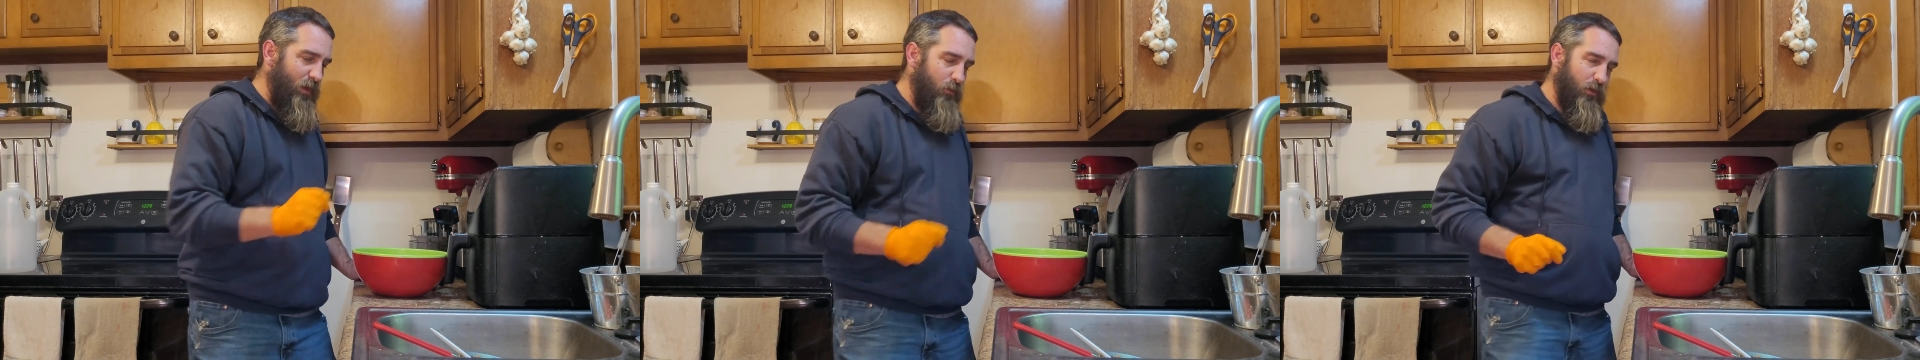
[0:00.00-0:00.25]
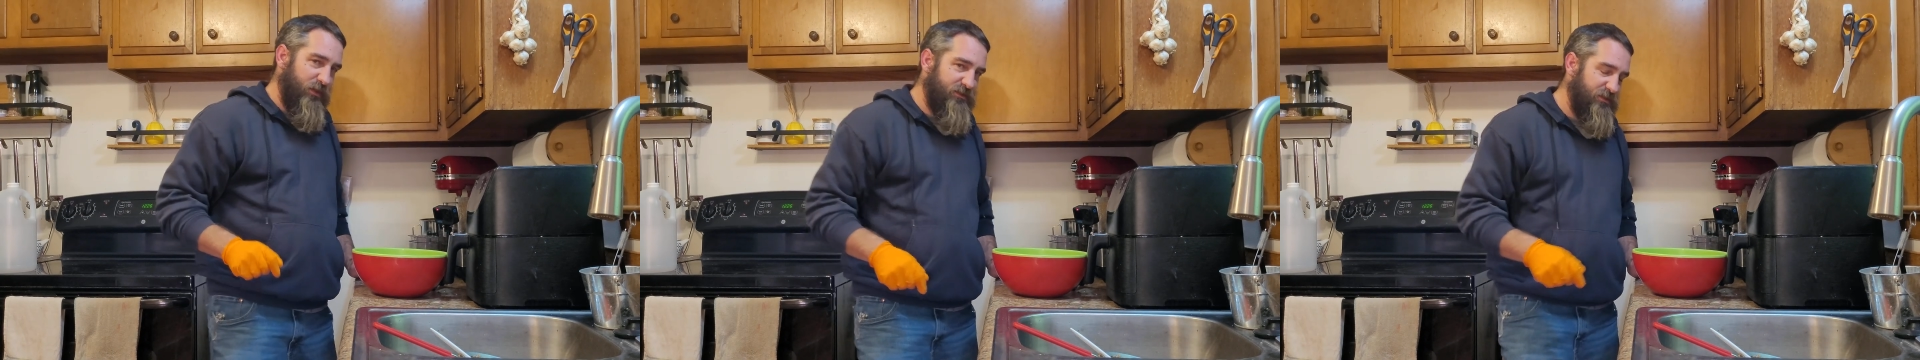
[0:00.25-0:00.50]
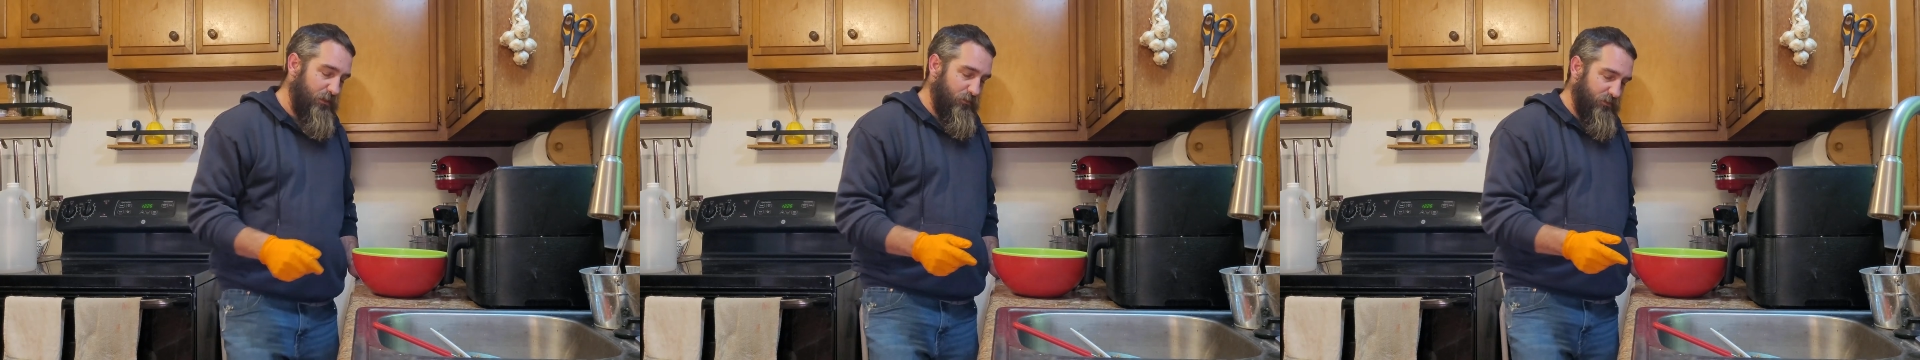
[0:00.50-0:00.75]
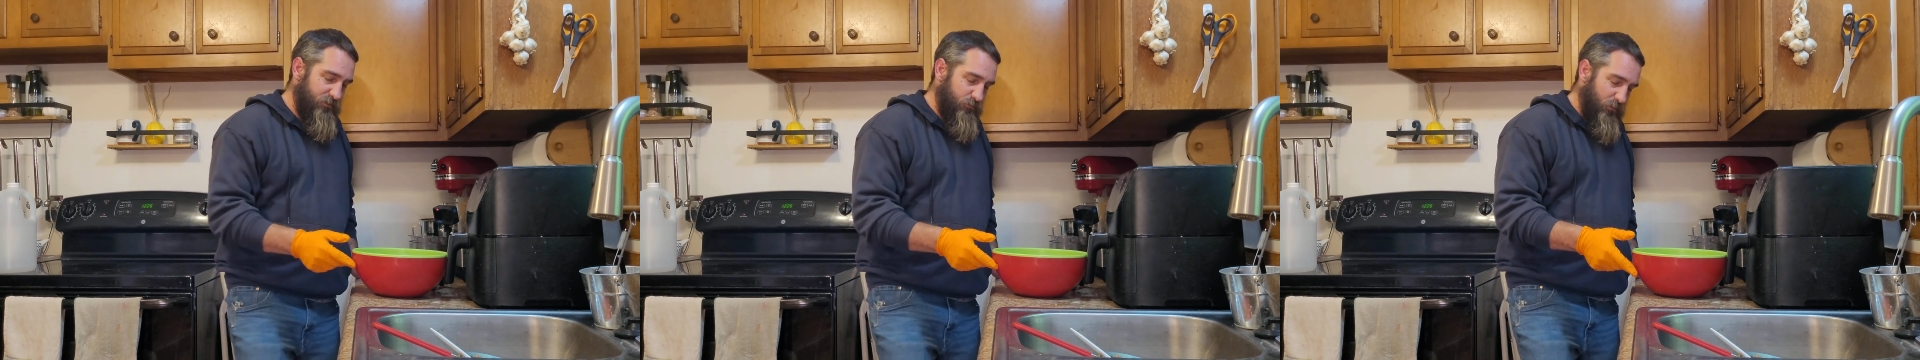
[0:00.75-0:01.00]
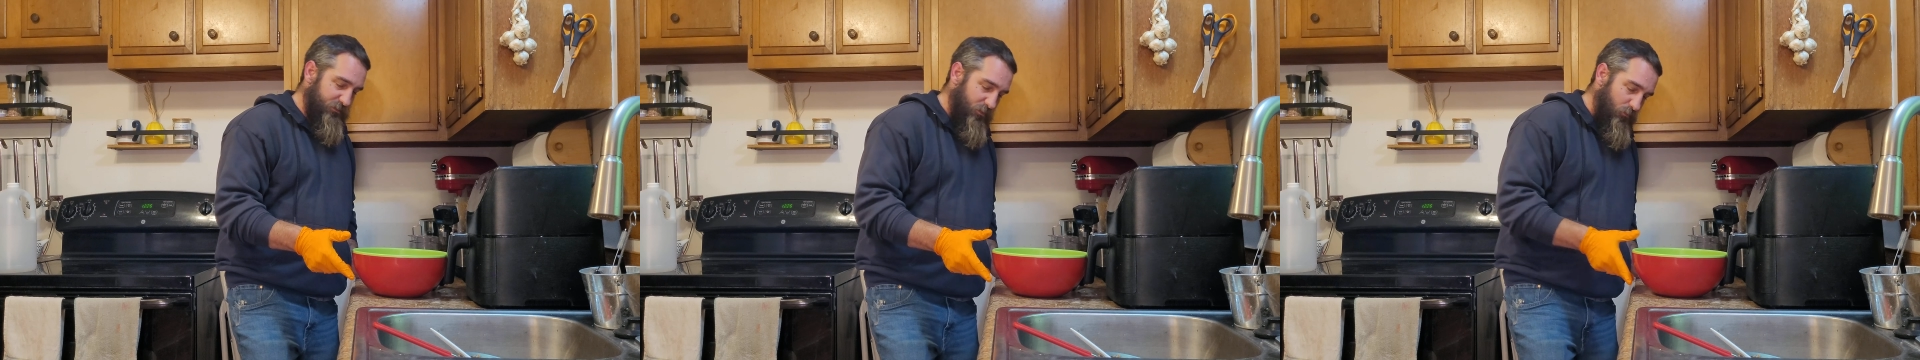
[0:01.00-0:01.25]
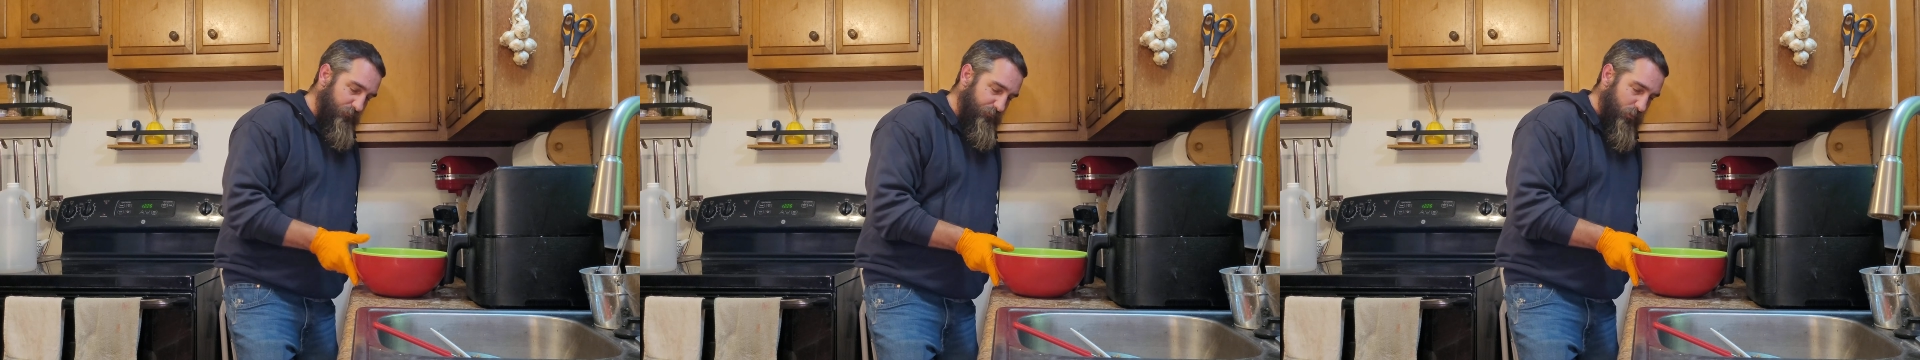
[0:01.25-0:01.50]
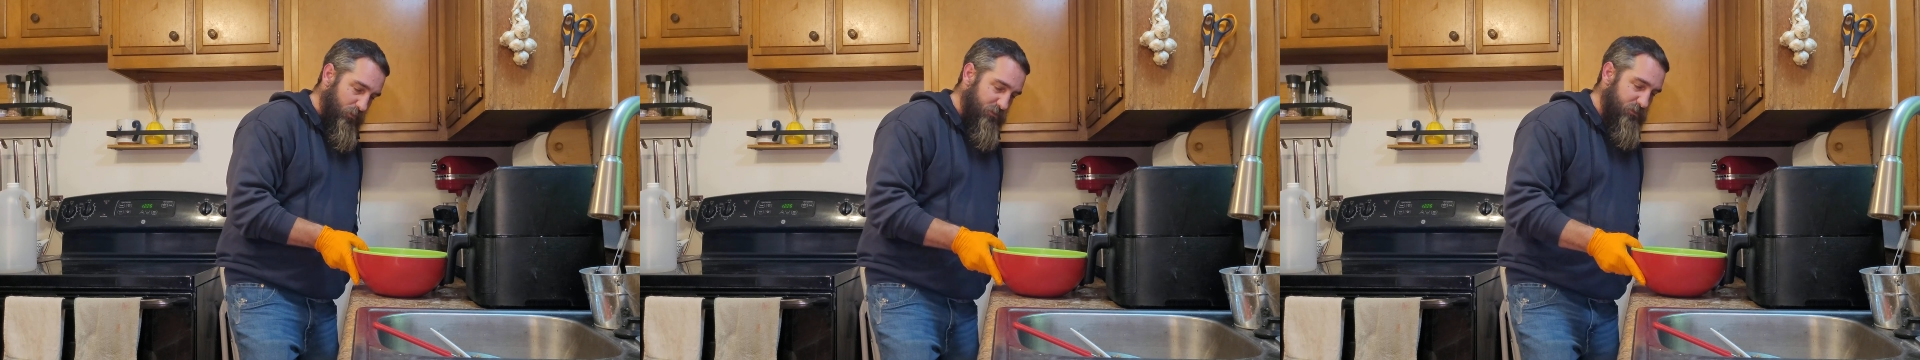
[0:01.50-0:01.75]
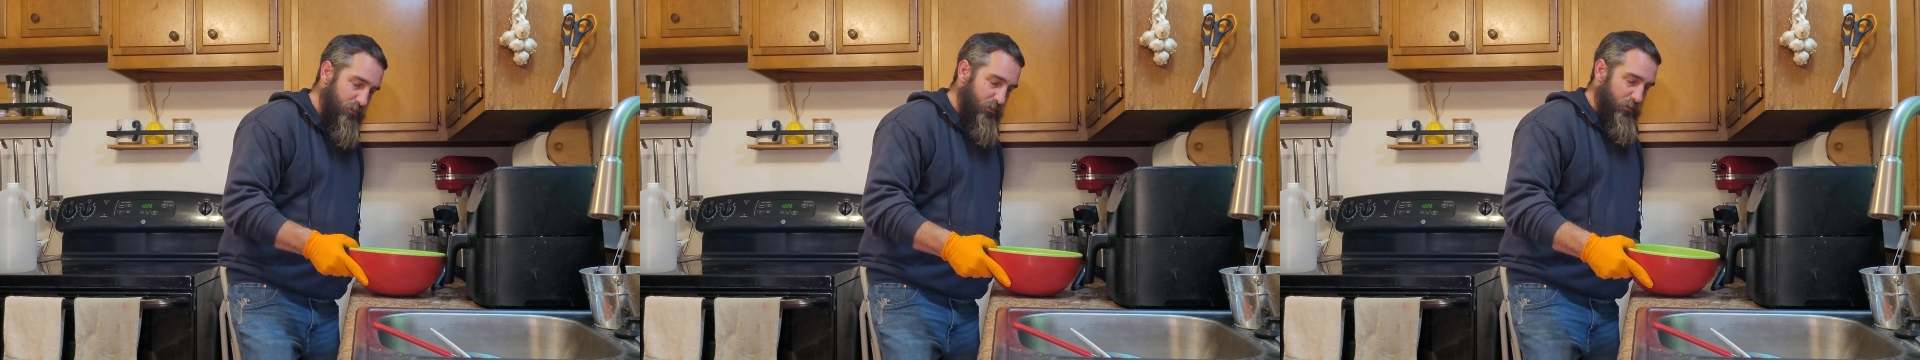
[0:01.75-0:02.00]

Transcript: wanted to see how this worked out first.